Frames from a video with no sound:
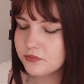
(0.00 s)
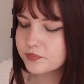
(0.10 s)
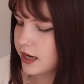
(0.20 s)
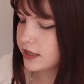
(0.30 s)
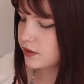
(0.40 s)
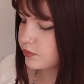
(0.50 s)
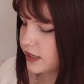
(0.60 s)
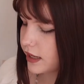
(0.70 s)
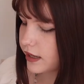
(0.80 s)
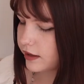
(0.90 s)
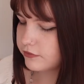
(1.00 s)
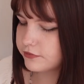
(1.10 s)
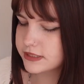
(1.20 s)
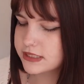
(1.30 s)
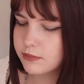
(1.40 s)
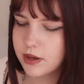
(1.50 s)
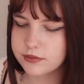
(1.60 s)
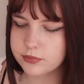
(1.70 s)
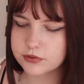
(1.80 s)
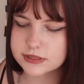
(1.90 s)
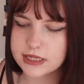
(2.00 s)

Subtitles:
And then we have some other books